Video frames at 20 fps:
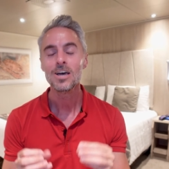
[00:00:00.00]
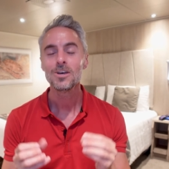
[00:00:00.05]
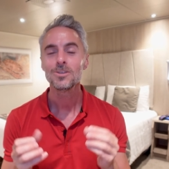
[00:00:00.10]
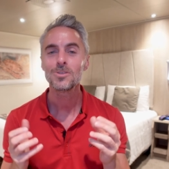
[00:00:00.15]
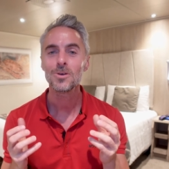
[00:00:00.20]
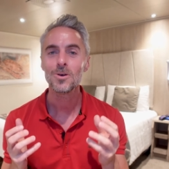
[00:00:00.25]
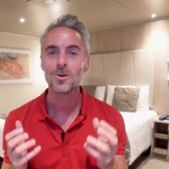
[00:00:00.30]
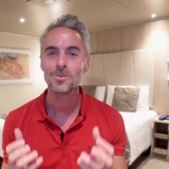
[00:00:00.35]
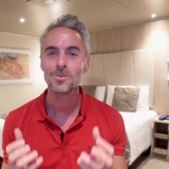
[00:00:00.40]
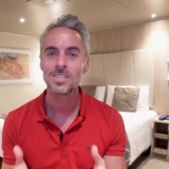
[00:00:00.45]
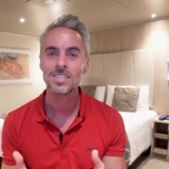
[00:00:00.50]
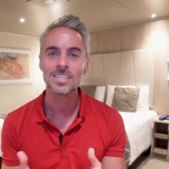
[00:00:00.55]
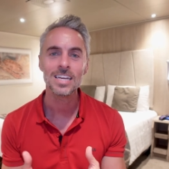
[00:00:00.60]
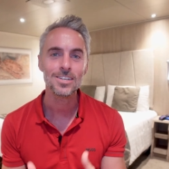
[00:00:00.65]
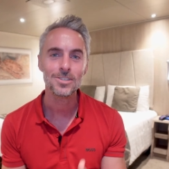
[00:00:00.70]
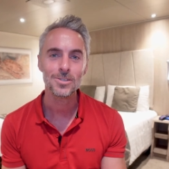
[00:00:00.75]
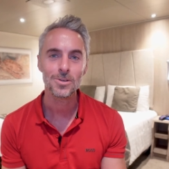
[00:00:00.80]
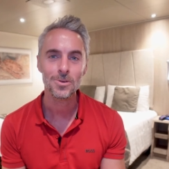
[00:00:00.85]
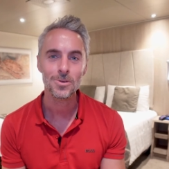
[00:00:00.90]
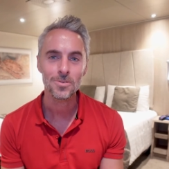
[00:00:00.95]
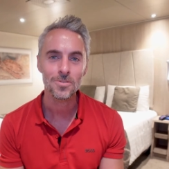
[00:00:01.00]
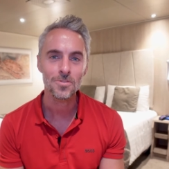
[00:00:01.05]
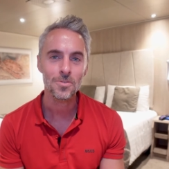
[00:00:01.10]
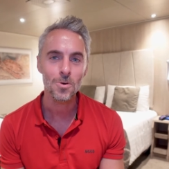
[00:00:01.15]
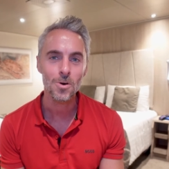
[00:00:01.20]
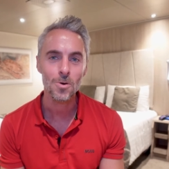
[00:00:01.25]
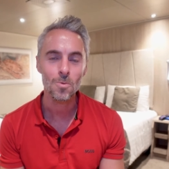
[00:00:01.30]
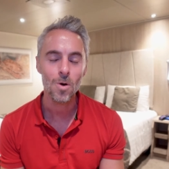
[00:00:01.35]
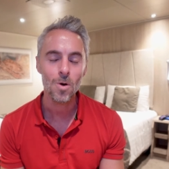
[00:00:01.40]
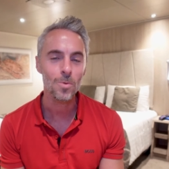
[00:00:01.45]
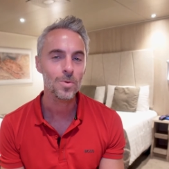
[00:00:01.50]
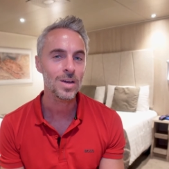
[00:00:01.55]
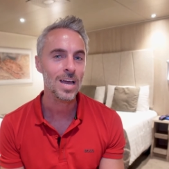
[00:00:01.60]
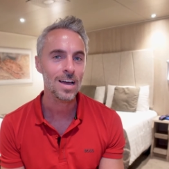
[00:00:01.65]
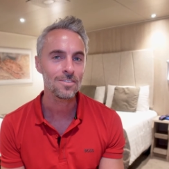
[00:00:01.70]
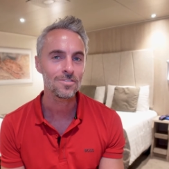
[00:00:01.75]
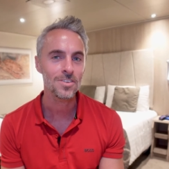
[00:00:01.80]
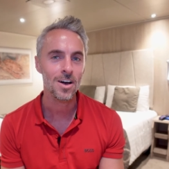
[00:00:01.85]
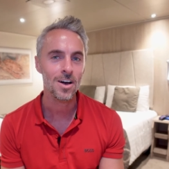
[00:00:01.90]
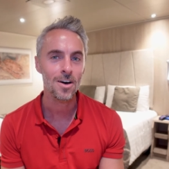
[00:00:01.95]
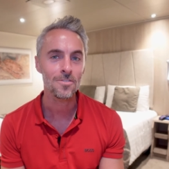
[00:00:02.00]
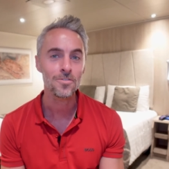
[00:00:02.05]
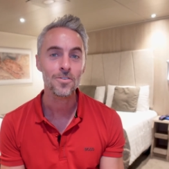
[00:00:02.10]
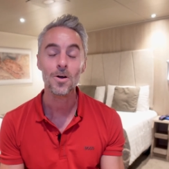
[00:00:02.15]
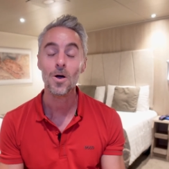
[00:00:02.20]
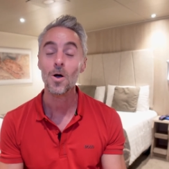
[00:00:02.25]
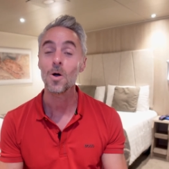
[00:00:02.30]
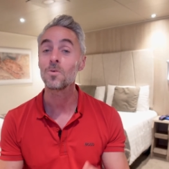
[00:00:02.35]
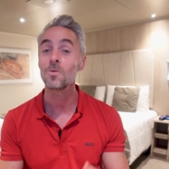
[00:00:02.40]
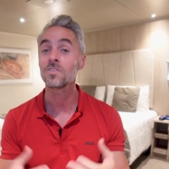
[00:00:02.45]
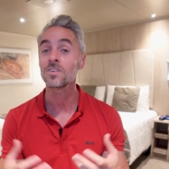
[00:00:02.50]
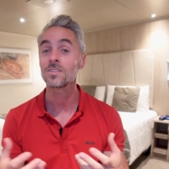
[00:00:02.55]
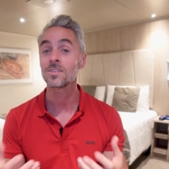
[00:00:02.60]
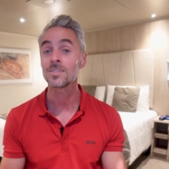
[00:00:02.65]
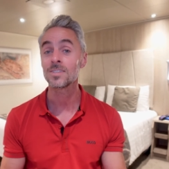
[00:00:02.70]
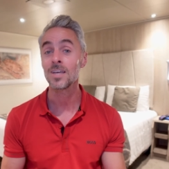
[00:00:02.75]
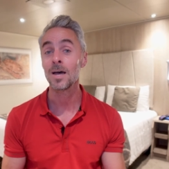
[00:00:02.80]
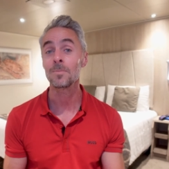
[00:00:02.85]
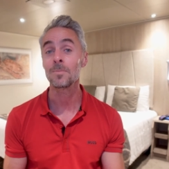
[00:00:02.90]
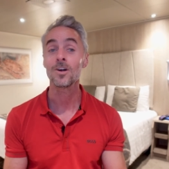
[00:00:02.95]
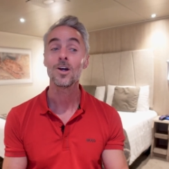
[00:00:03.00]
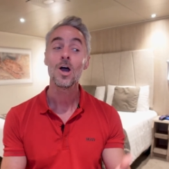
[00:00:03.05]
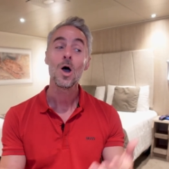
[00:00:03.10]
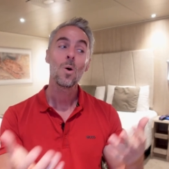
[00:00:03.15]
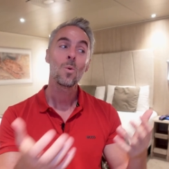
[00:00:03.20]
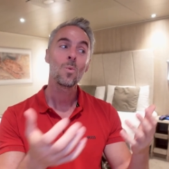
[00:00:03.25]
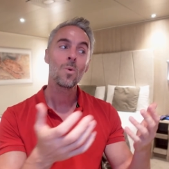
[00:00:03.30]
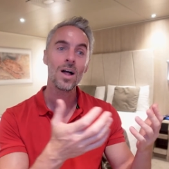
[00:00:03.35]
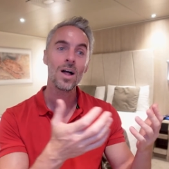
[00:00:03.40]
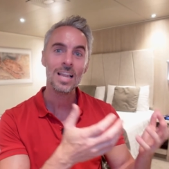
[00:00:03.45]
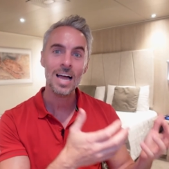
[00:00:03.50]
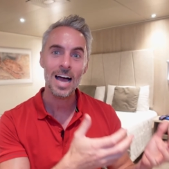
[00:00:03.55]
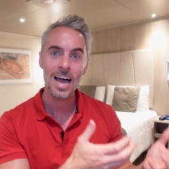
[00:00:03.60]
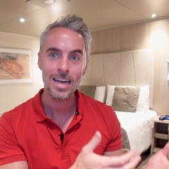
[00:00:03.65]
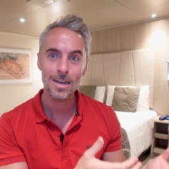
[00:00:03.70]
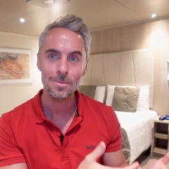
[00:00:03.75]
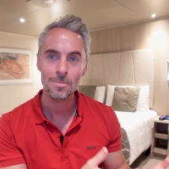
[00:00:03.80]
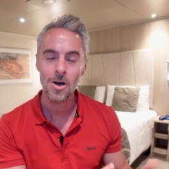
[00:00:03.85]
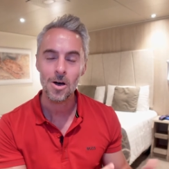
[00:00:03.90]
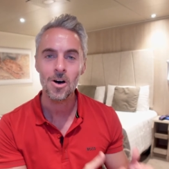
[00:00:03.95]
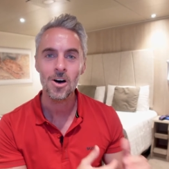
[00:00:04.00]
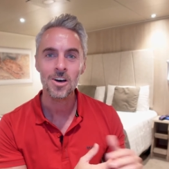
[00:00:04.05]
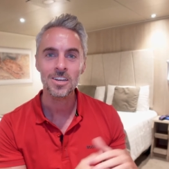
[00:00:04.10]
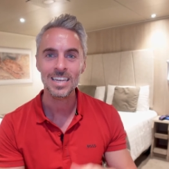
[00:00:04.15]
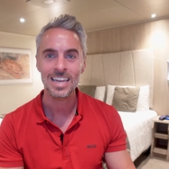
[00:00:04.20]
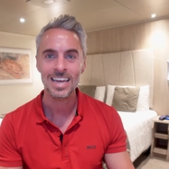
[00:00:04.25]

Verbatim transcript: So stay tuned for what we have to offer over the summer while I am on